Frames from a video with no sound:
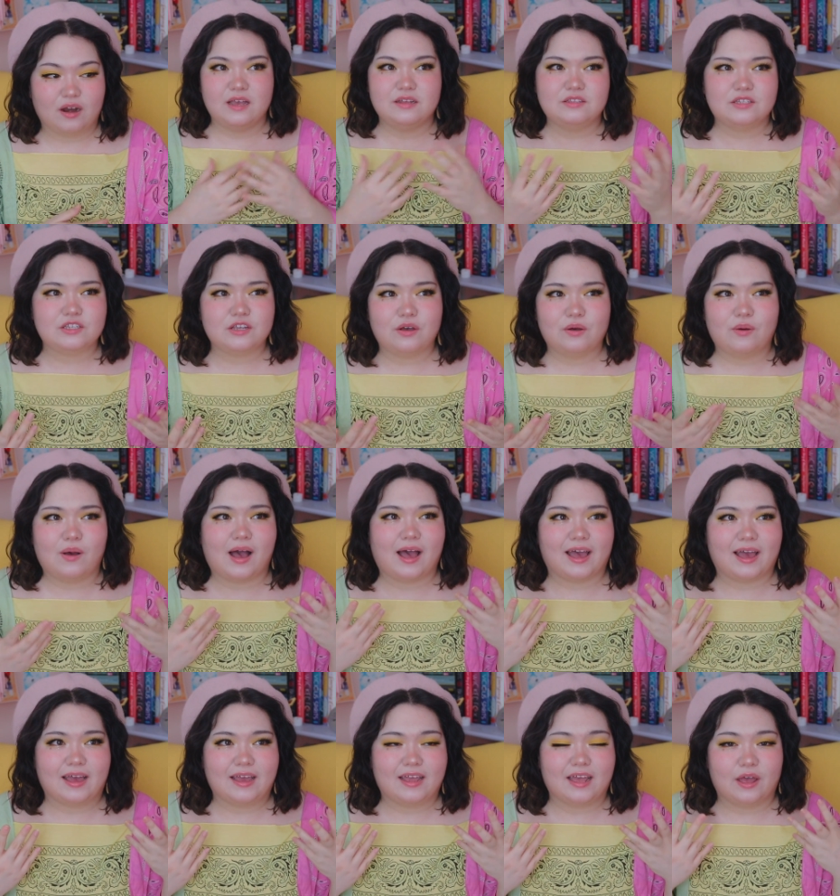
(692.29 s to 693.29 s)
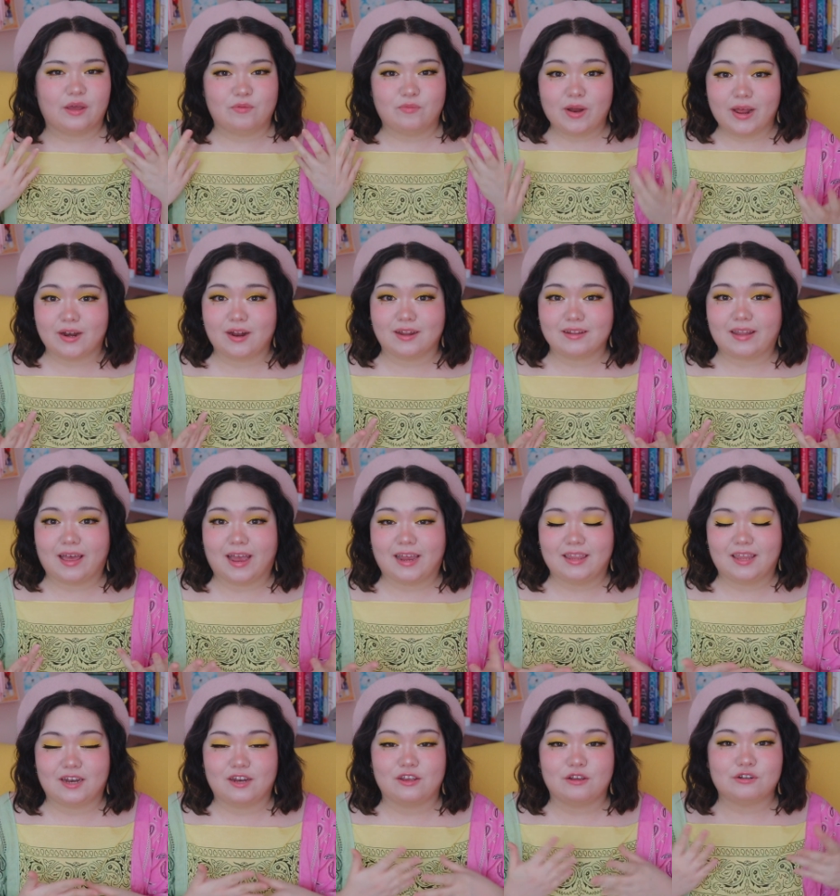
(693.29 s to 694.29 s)
And so I had read online
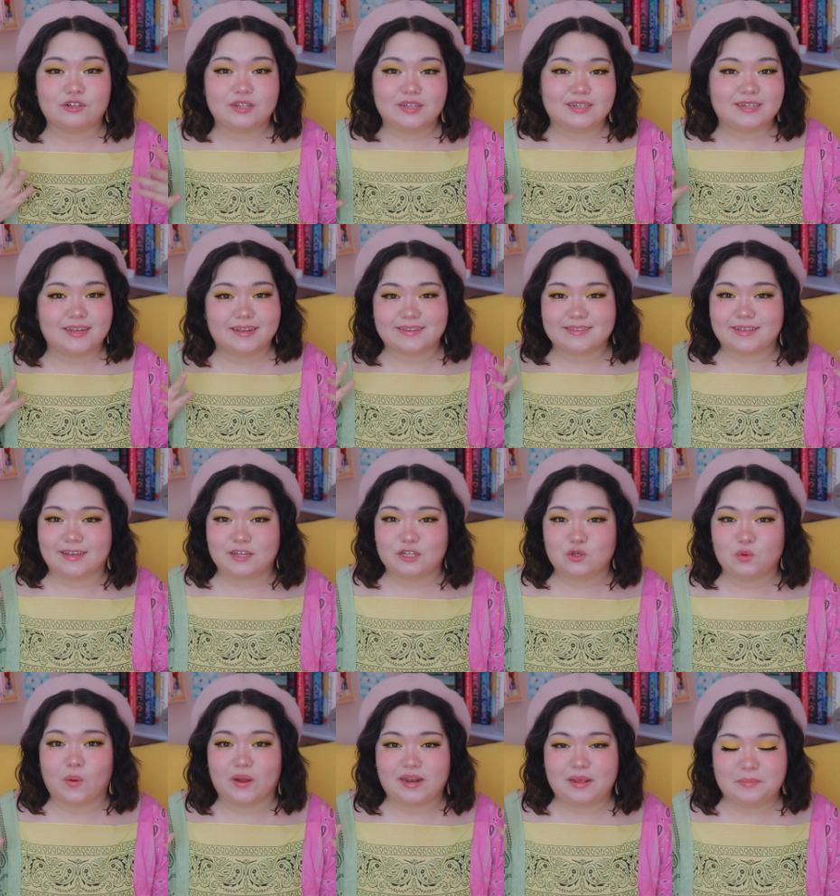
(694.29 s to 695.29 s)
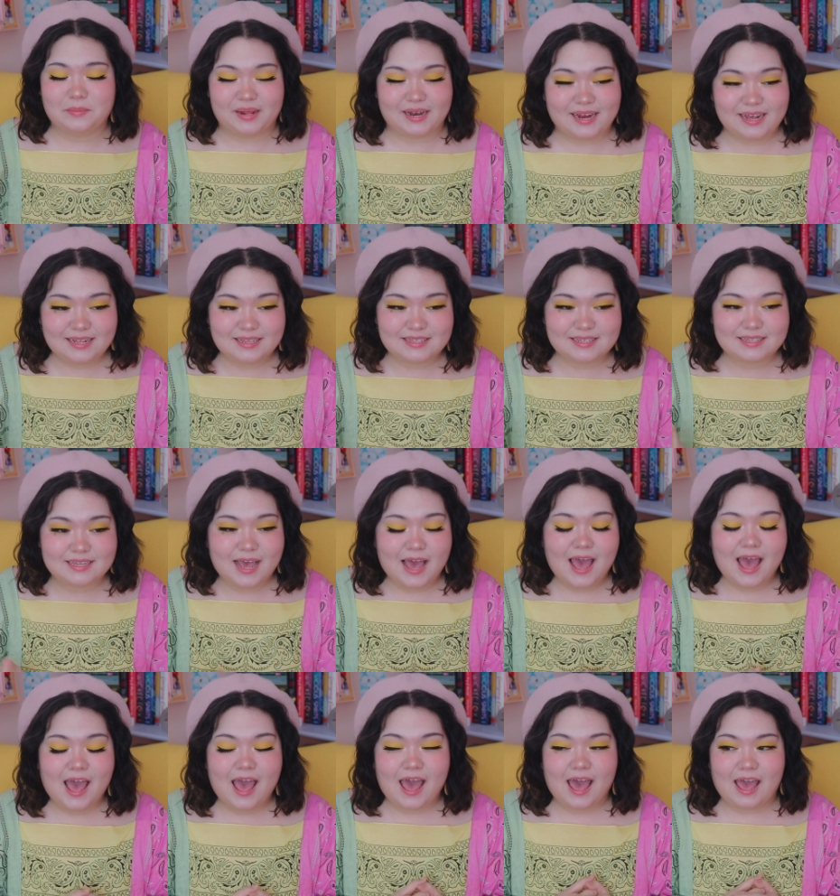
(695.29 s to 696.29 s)
that it usually takes like 20 minutes
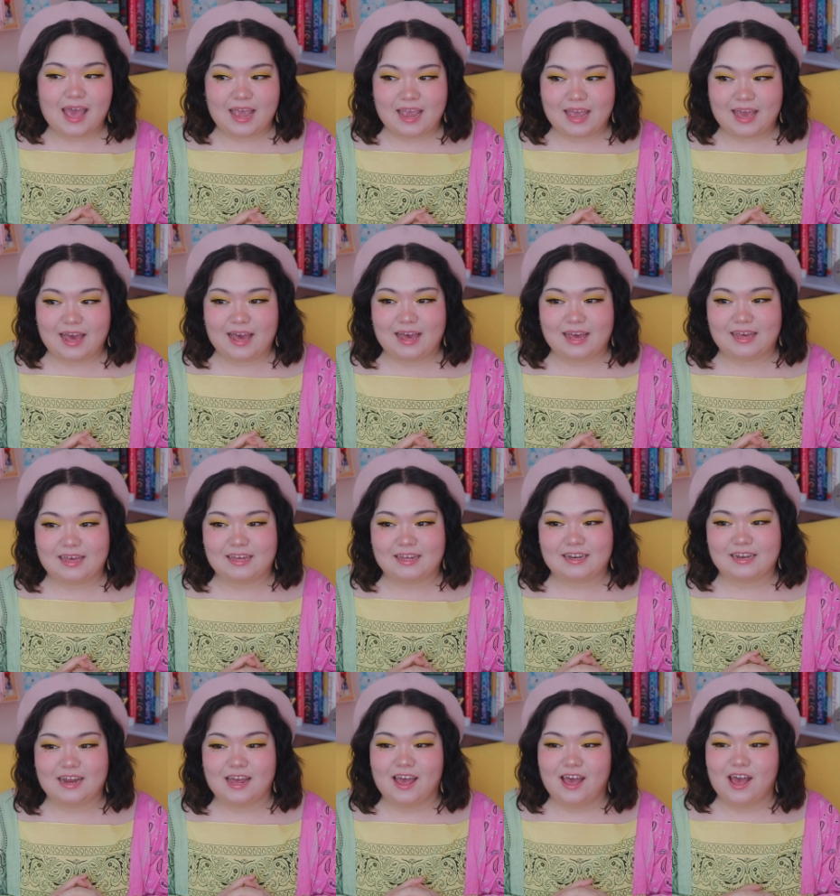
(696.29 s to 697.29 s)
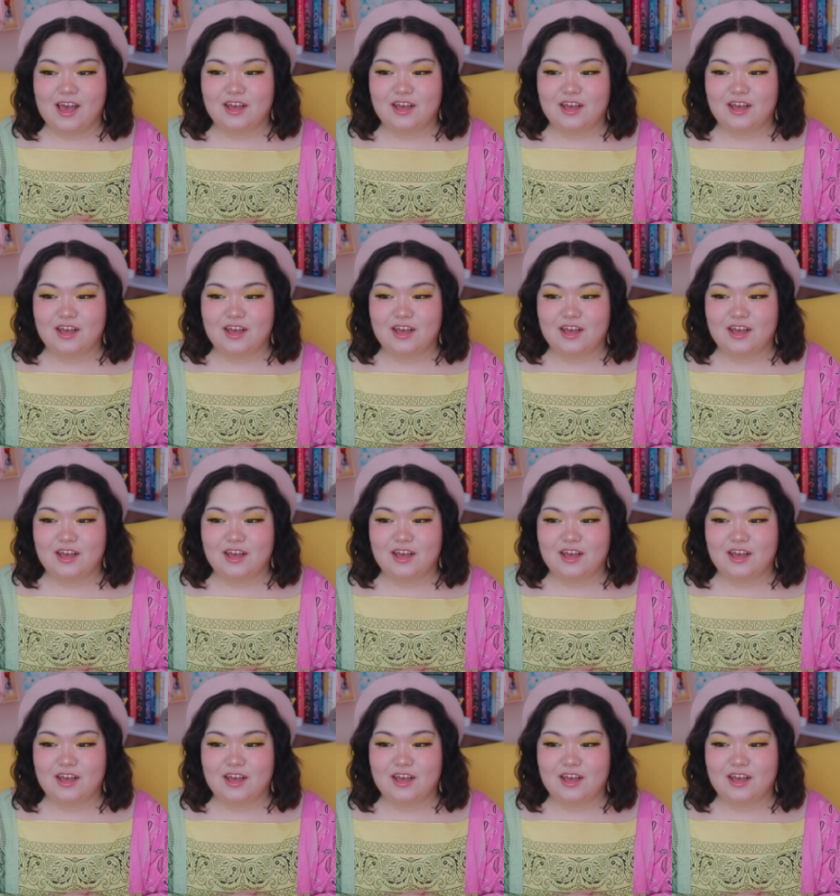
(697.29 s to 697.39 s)
and